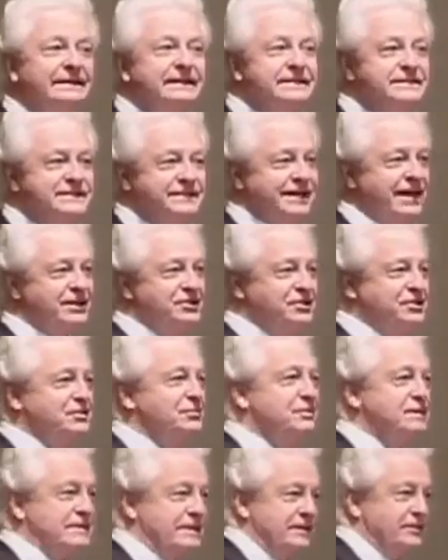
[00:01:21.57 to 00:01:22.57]
discussion
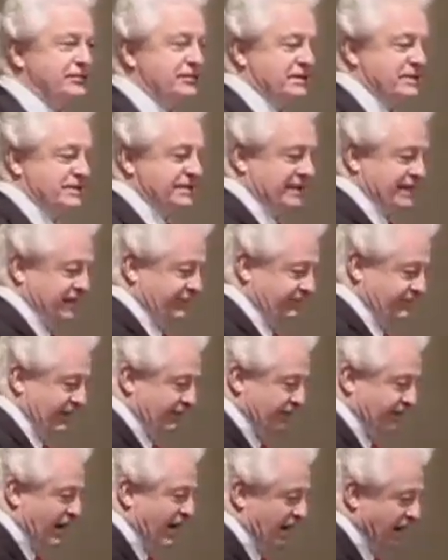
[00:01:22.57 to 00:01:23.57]
was interesting that
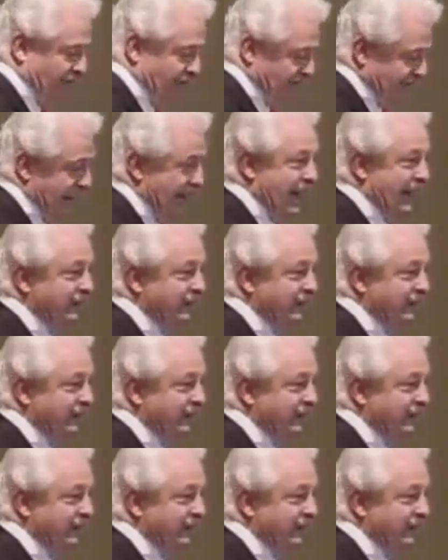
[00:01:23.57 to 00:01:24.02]
followed that.